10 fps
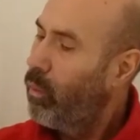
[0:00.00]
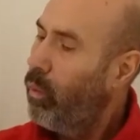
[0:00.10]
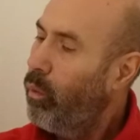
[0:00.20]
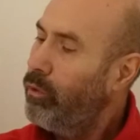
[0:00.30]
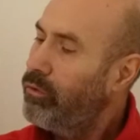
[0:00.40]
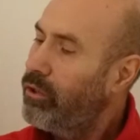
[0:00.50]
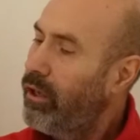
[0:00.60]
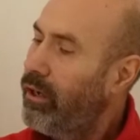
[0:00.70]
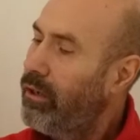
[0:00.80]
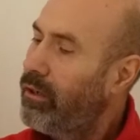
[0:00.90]

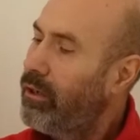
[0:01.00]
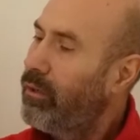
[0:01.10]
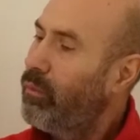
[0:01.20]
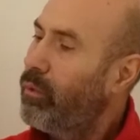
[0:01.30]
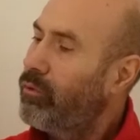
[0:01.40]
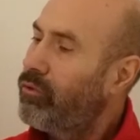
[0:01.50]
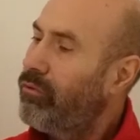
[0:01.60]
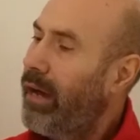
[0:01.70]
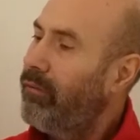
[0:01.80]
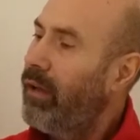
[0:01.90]
Water will
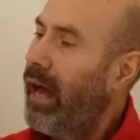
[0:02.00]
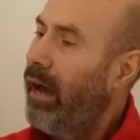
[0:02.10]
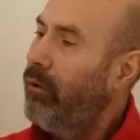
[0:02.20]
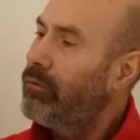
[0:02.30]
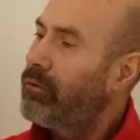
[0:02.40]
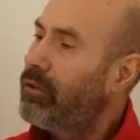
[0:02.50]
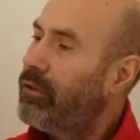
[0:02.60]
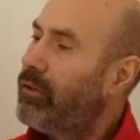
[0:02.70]
travel out